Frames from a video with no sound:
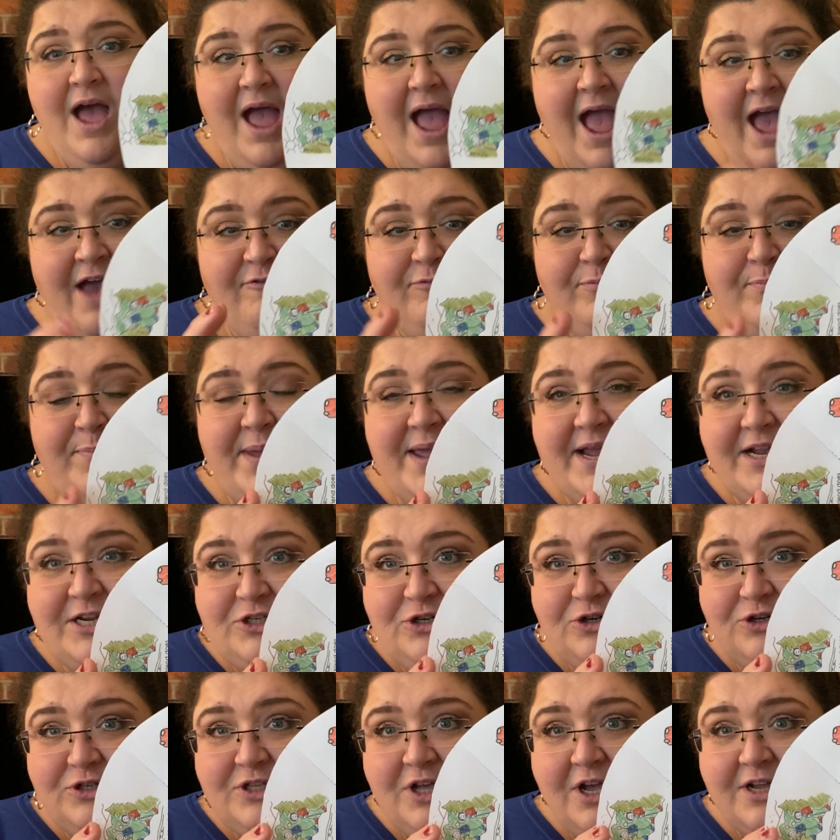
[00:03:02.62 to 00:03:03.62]
of
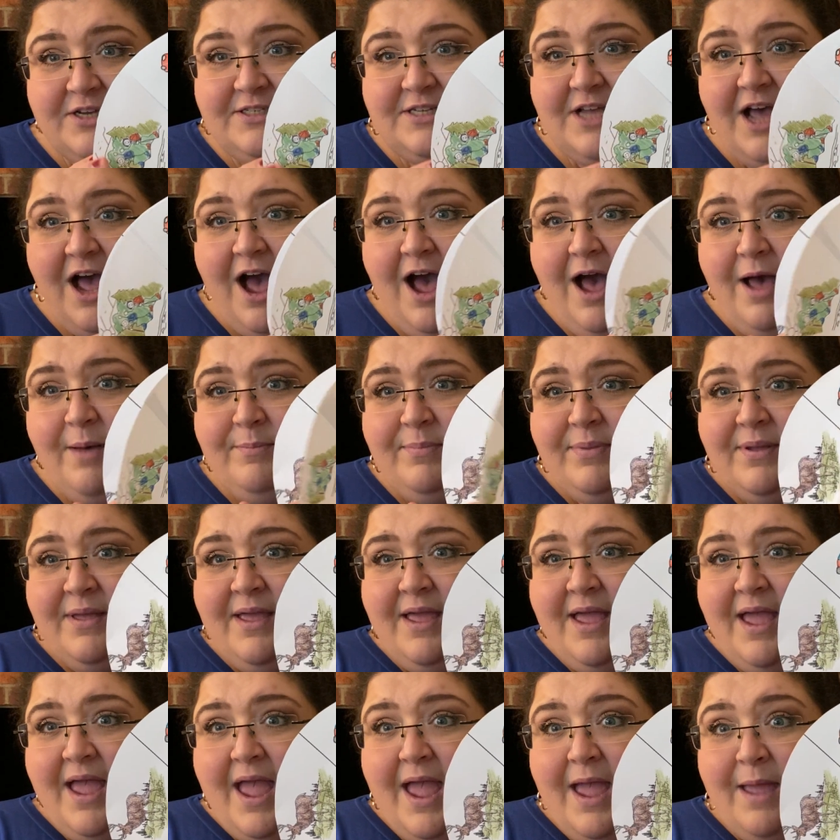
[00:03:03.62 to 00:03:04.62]
pictures on top
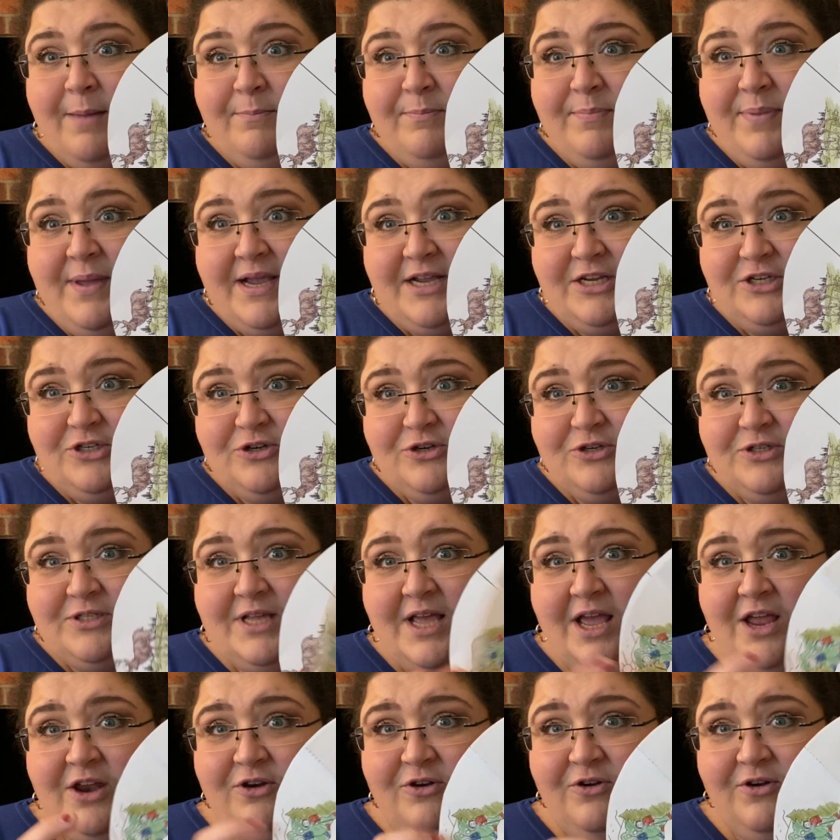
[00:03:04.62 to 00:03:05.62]
and pictures
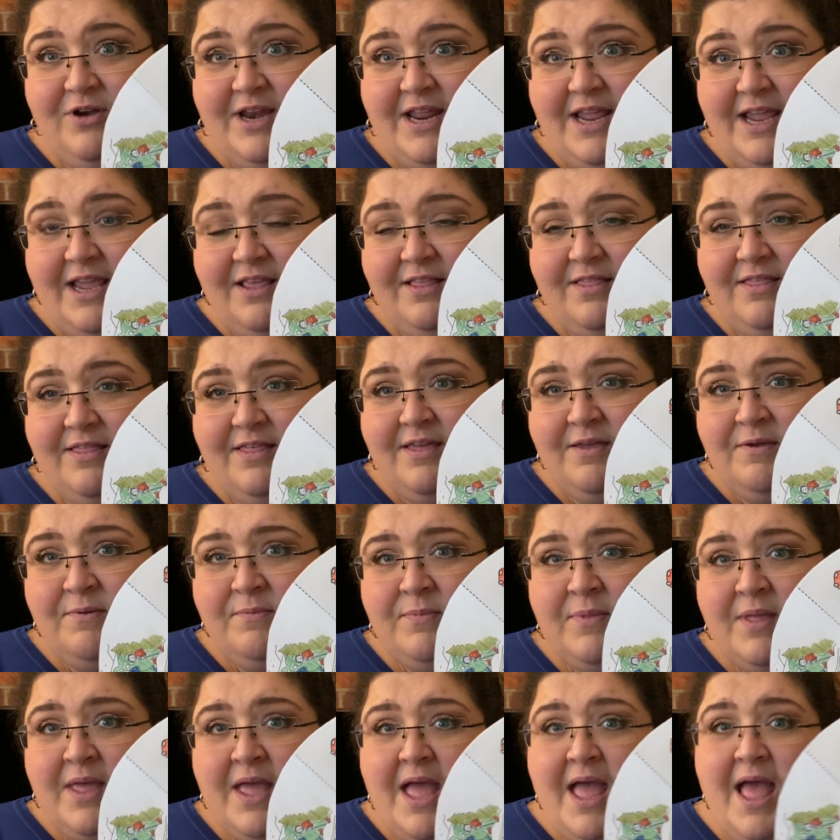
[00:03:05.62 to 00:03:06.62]
underneath.
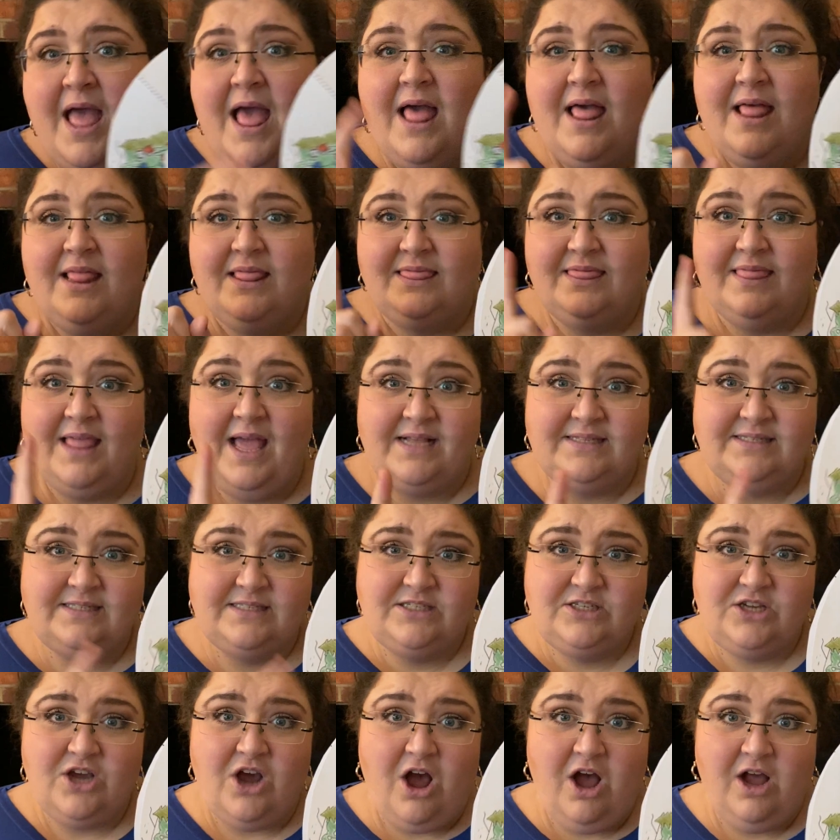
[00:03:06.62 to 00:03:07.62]

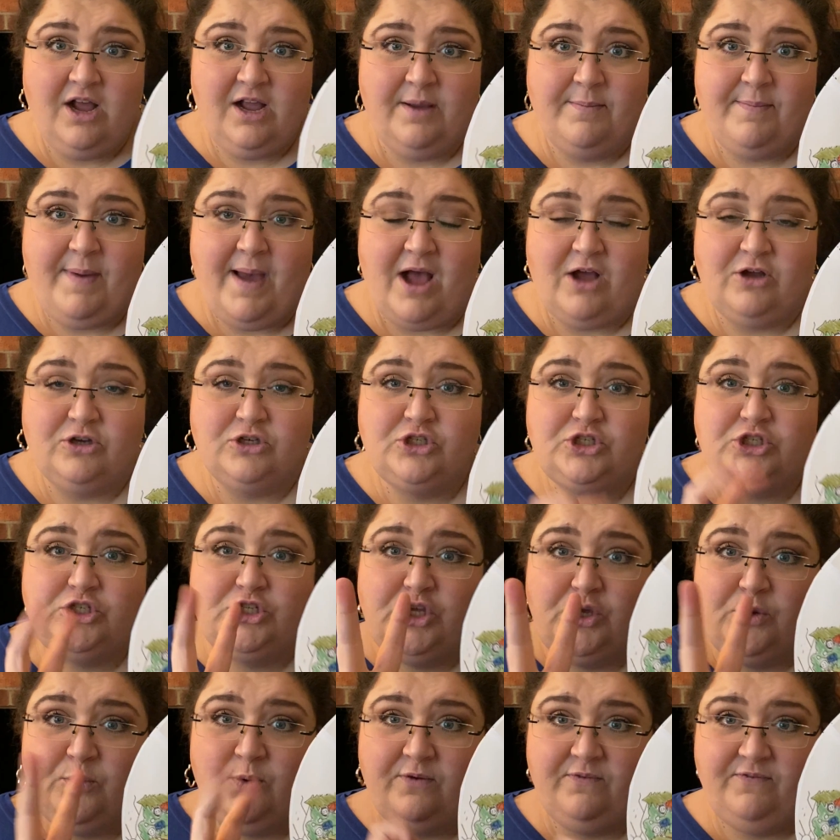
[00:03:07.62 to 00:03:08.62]
Let's talk about
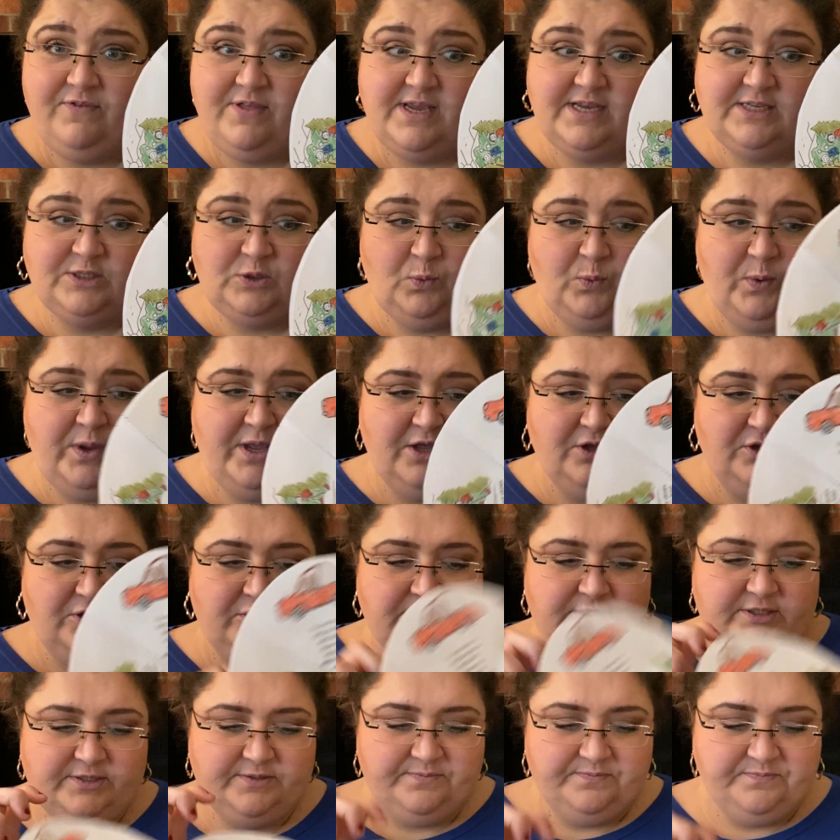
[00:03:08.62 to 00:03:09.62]
two of these
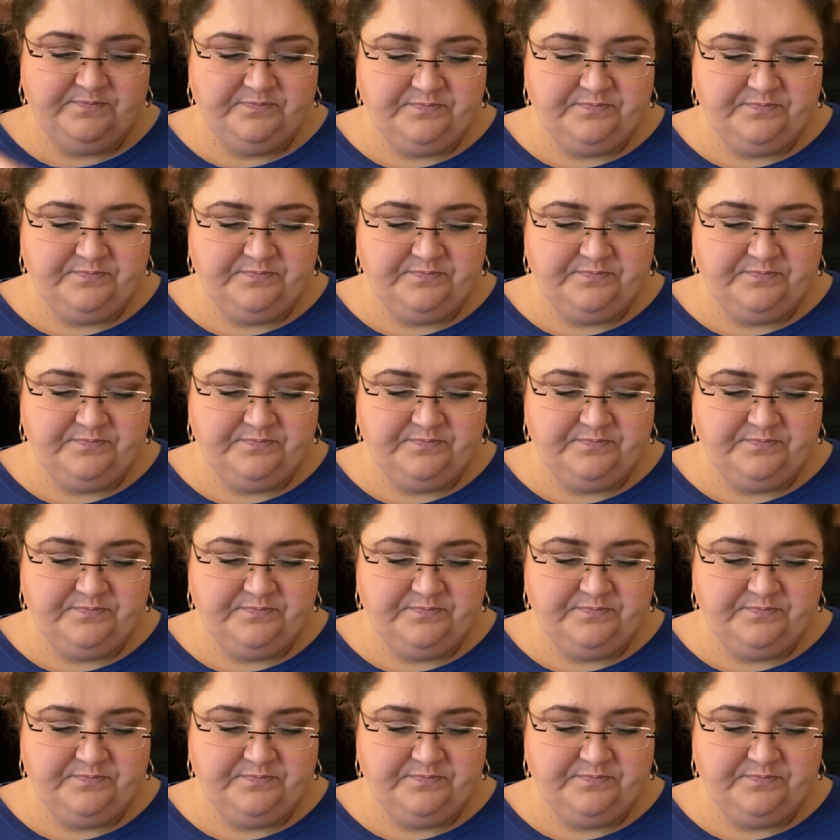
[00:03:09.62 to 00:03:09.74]
wheels.